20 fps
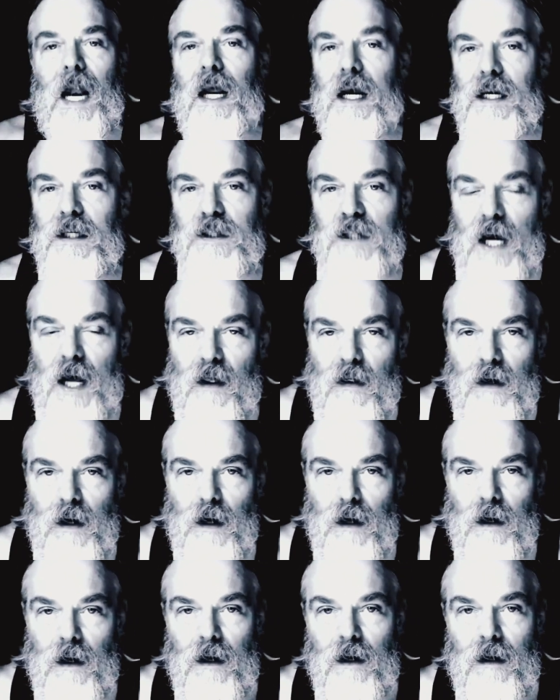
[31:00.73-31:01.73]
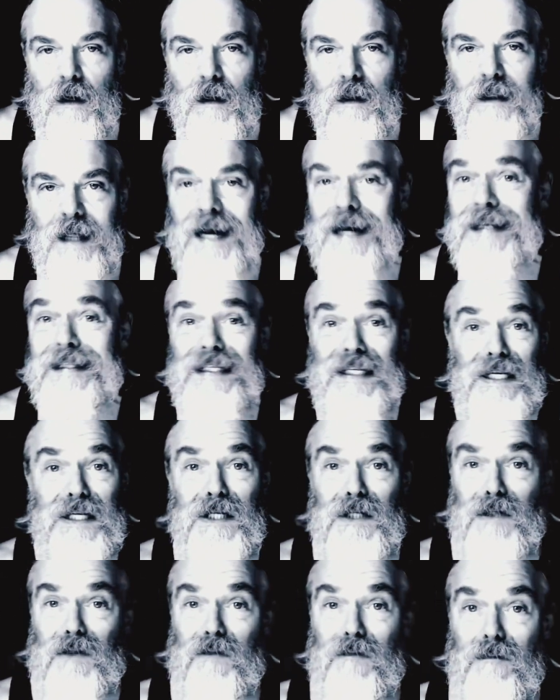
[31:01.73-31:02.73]
each other. They
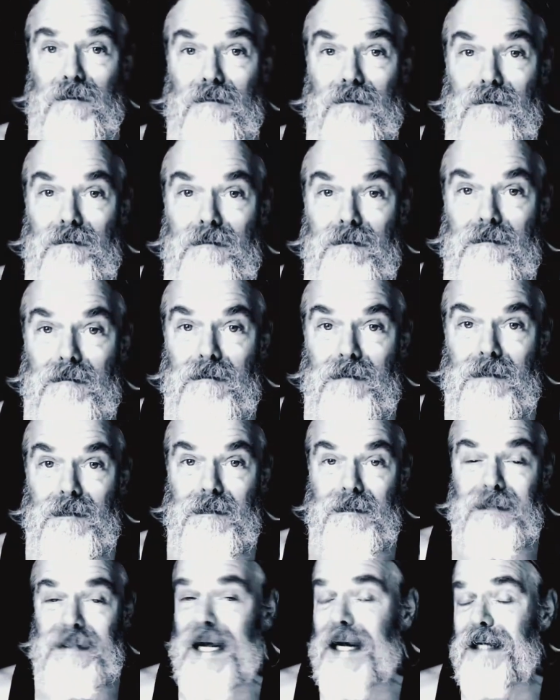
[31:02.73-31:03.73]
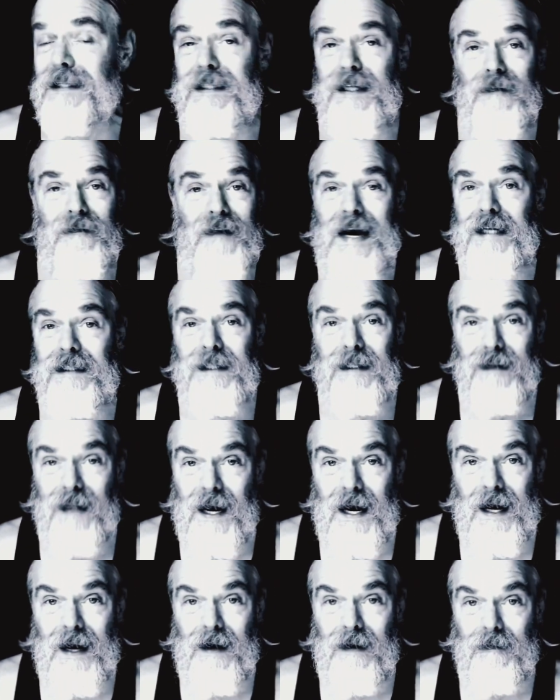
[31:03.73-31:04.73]
do. That's a fact of
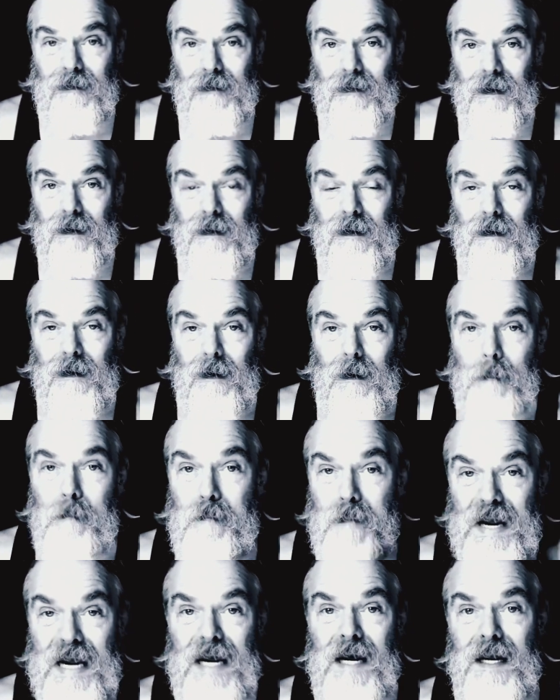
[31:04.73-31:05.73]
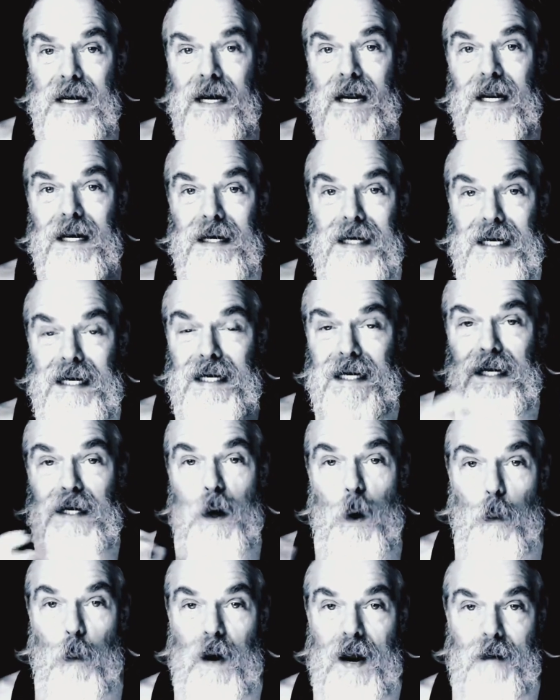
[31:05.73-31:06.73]
life. Men need
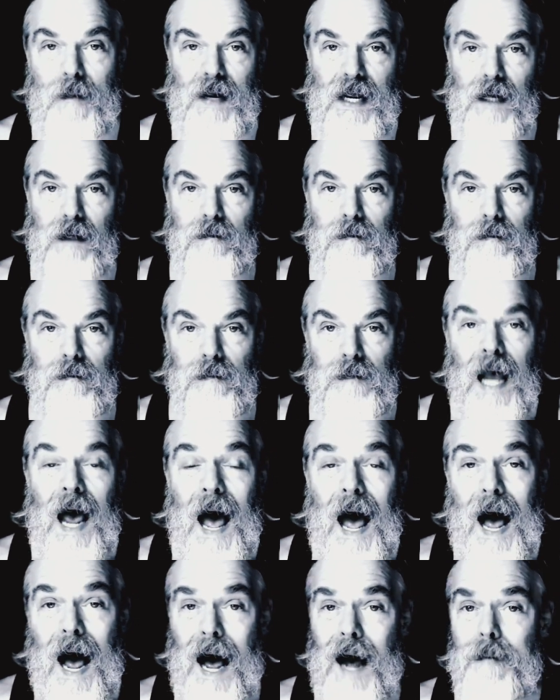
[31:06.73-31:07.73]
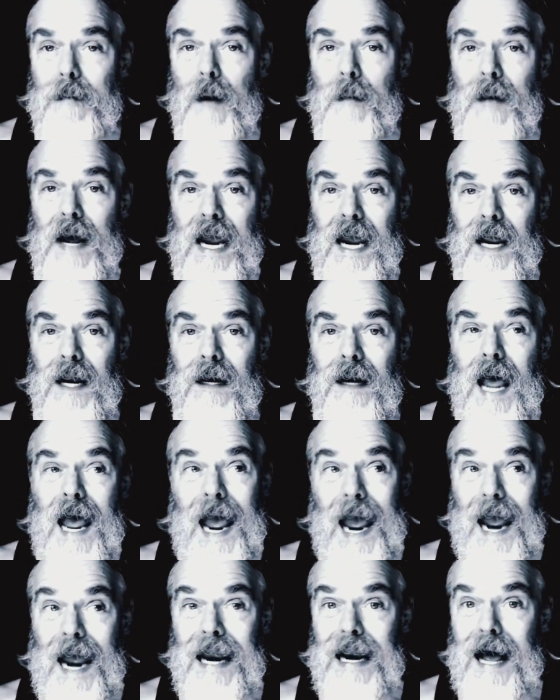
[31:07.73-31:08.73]
women. I'm a man
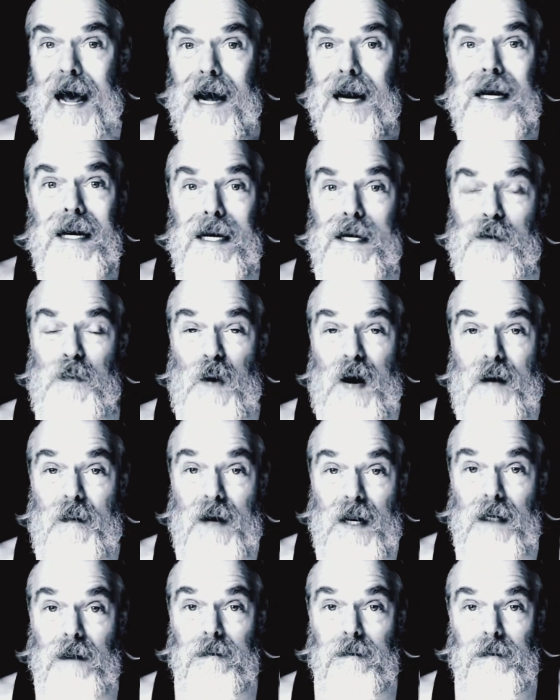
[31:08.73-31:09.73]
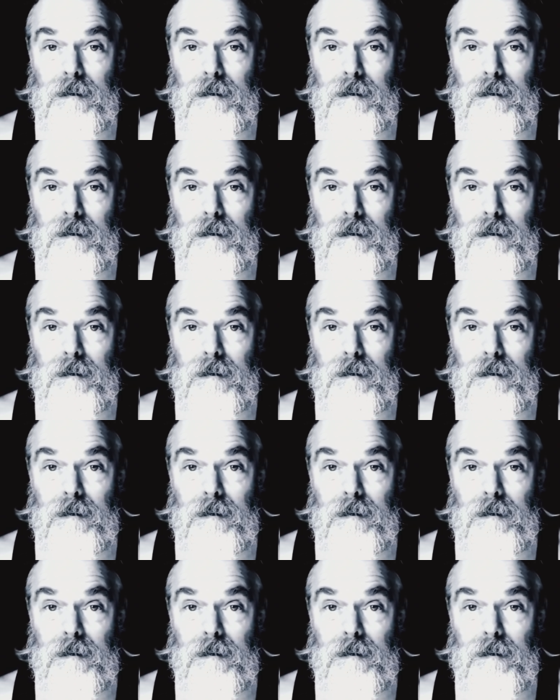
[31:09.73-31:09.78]
and I need women.